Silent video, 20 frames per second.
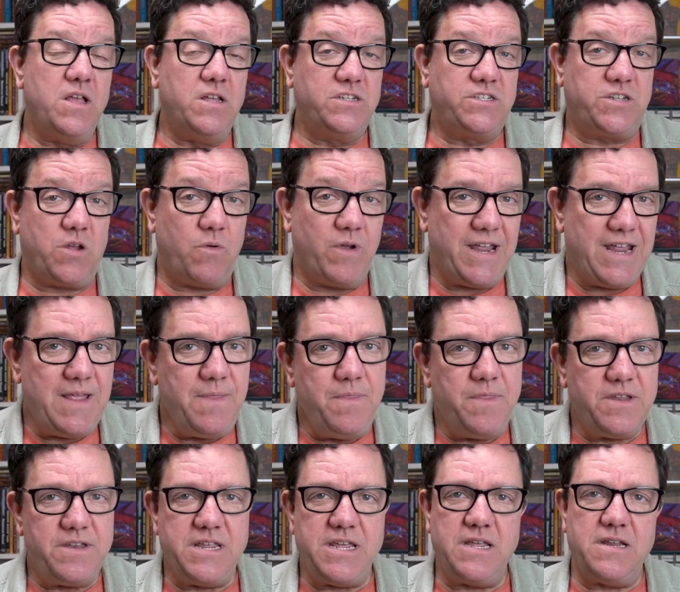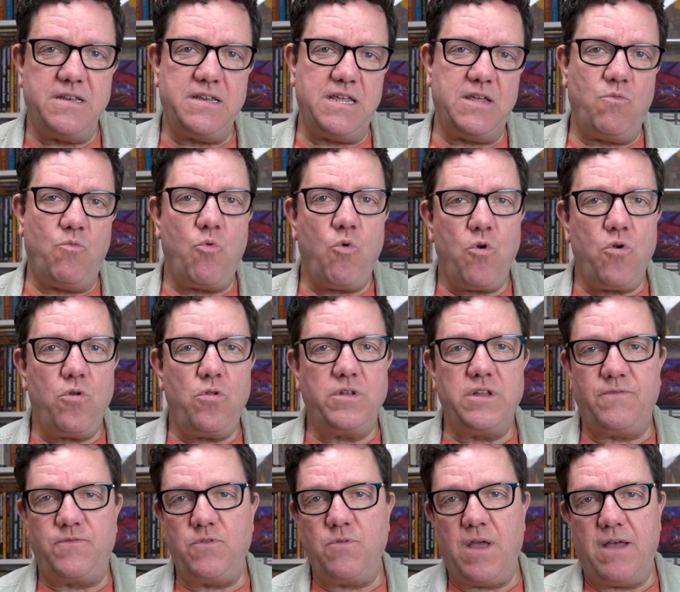So in the D&D world,
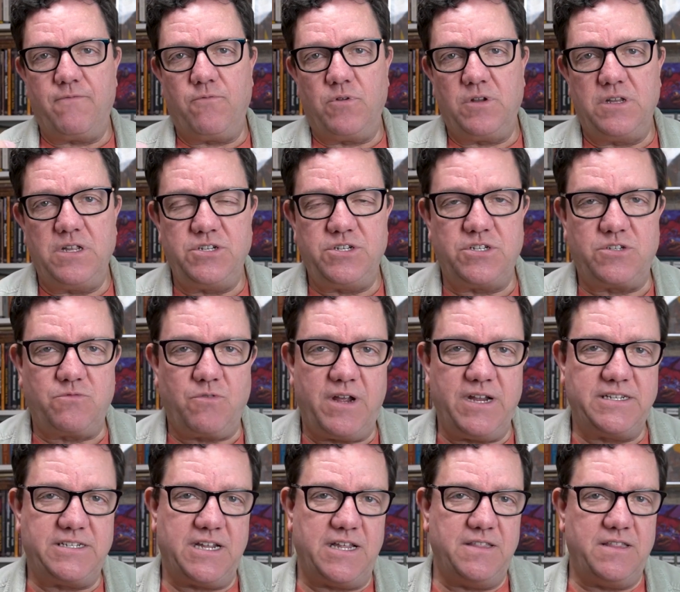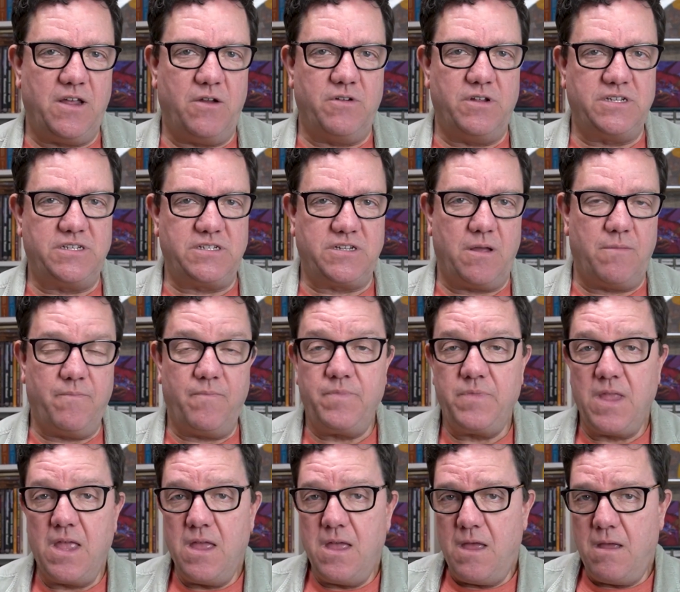if you have religious rites and there is some
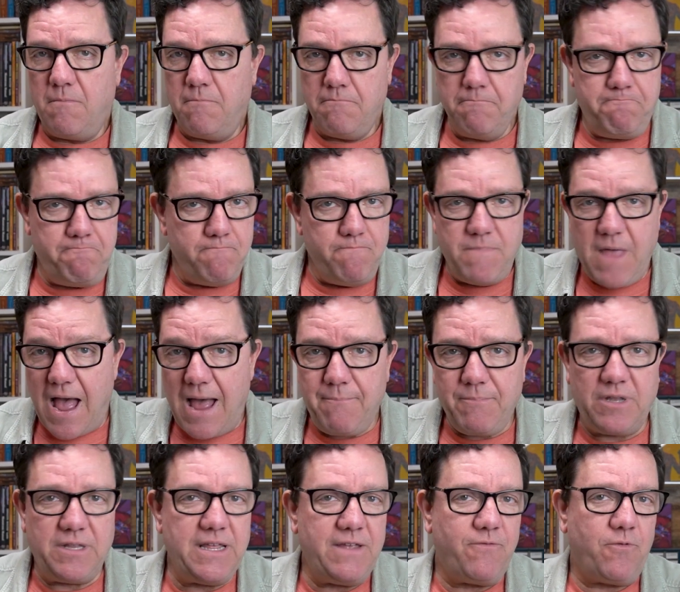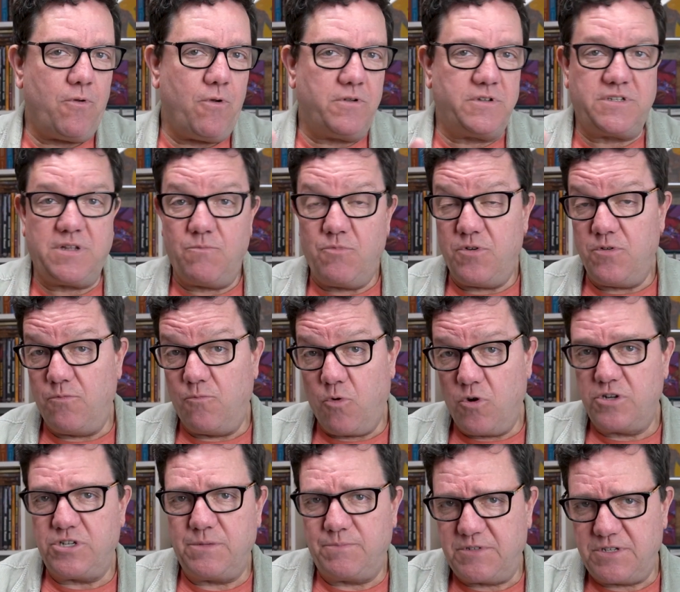non-believer or someone who
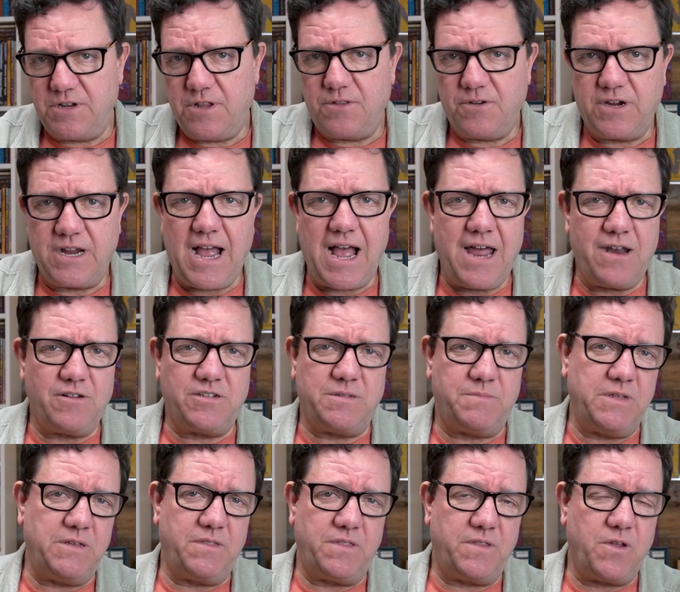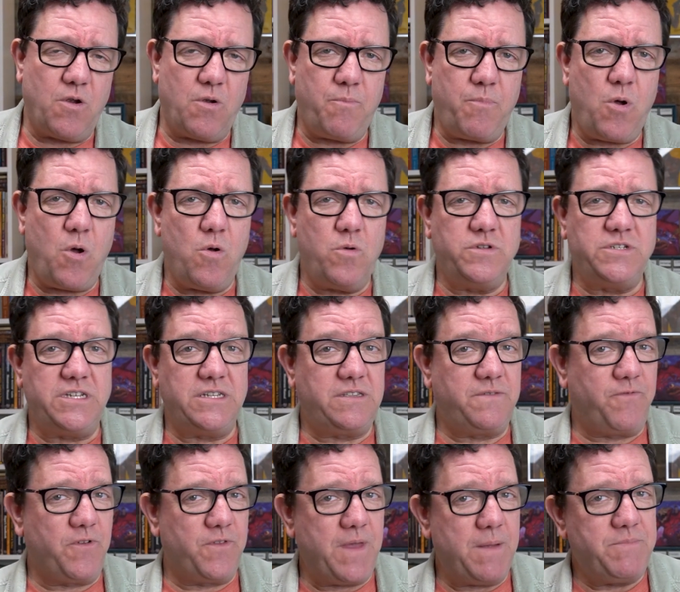worships another god or something that they're opposed,
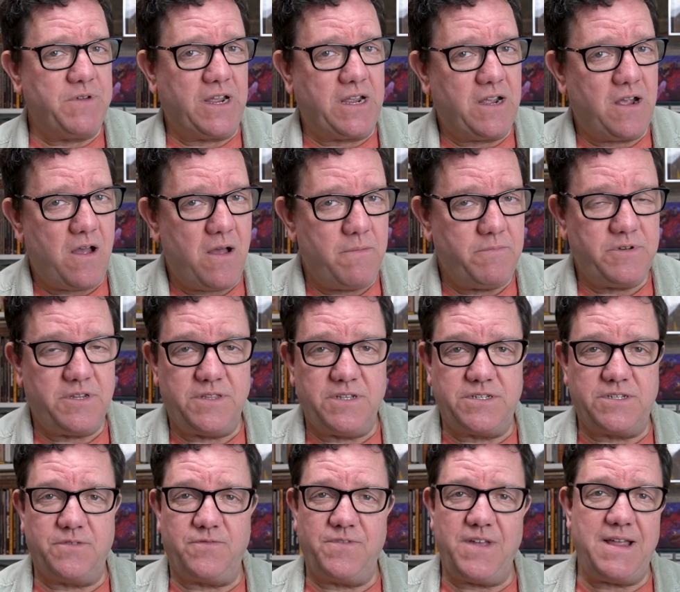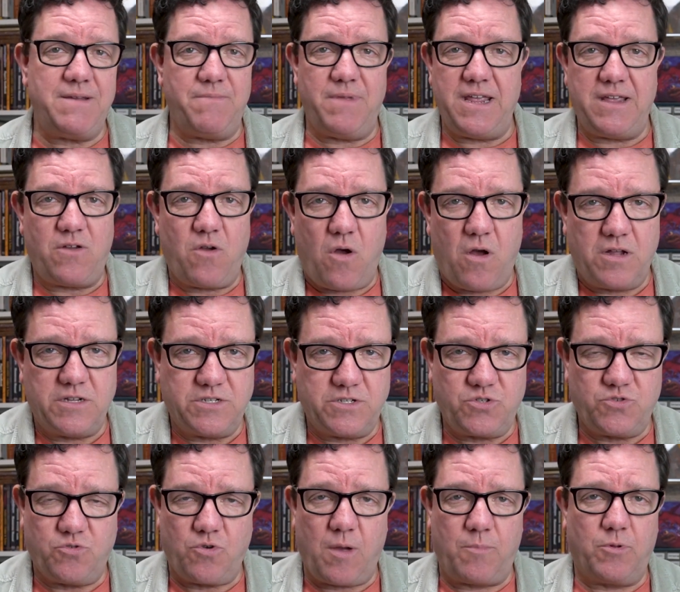for them to come to this event may cause
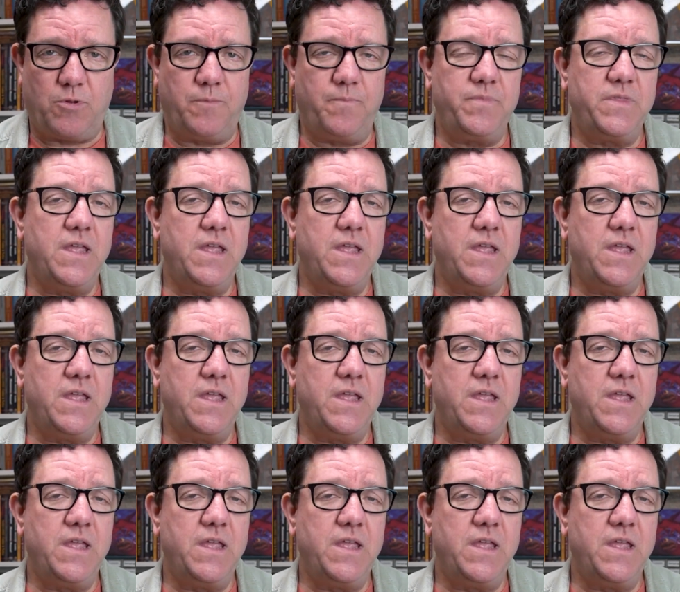trouble.